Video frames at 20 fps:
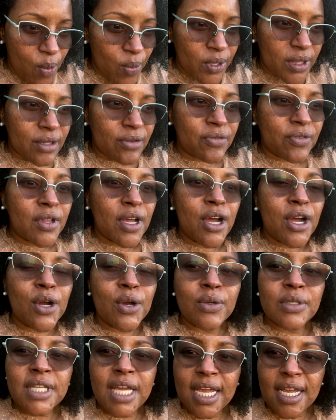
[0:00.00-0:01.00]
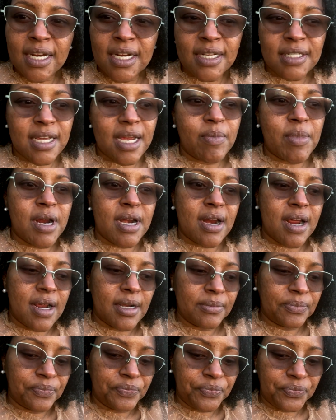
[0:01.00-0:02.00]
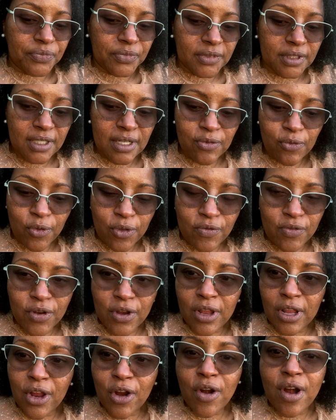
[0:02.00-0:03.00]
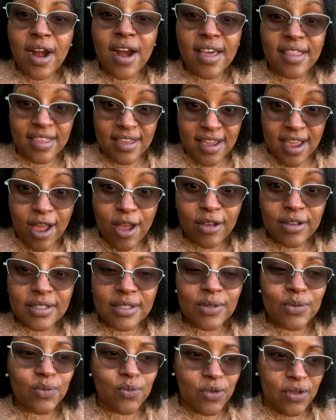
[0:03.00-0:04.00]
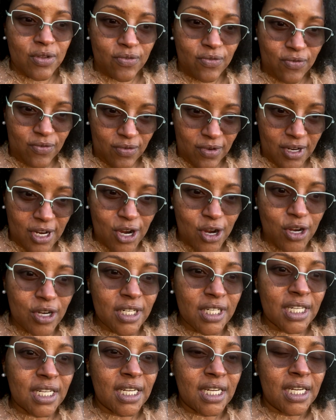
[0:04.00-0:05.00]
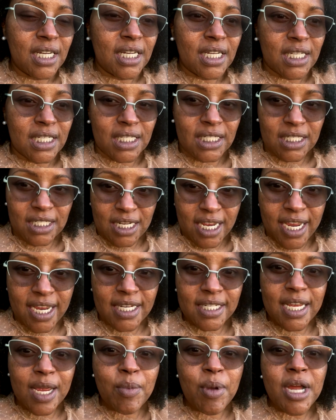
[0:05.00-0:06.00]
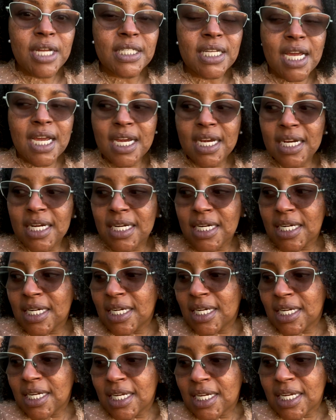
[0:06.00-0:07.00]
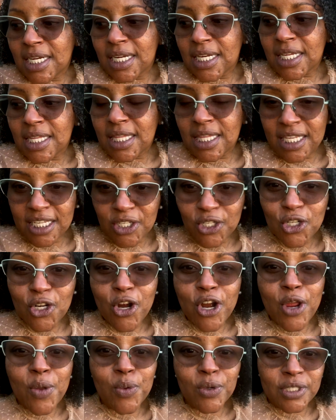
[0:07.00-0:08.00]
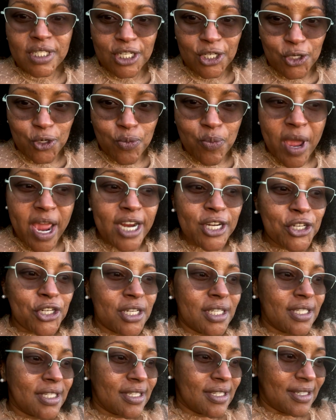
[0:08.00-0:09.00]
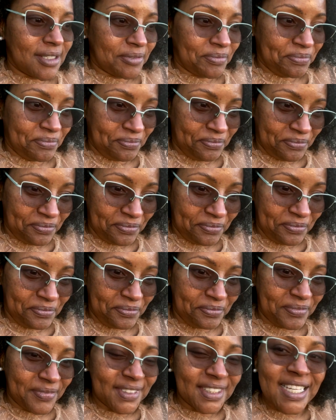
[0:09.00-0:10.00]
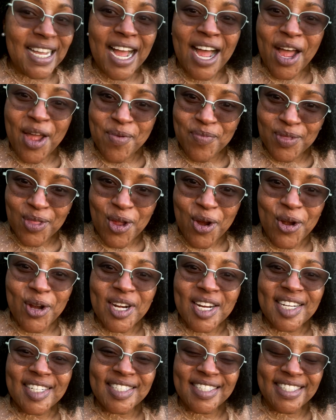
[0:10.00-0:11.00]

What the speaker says: with the flow, taking it day by day. If we've learned nothing else, we've learned take it day by day. This journey will teach you patience. I'm learning.